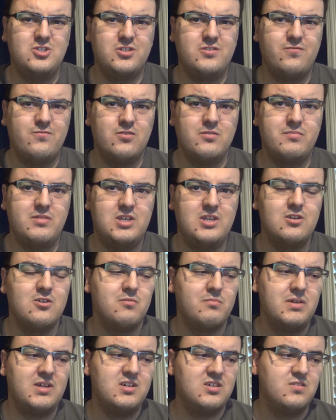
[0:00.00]
just from
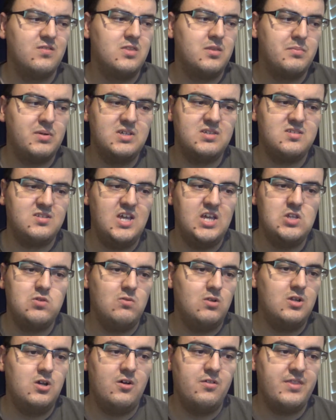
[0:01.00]
here because of the bus
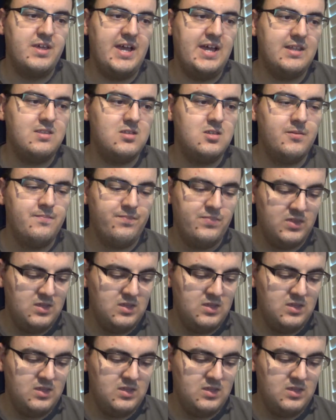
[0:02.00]
schedule and all that.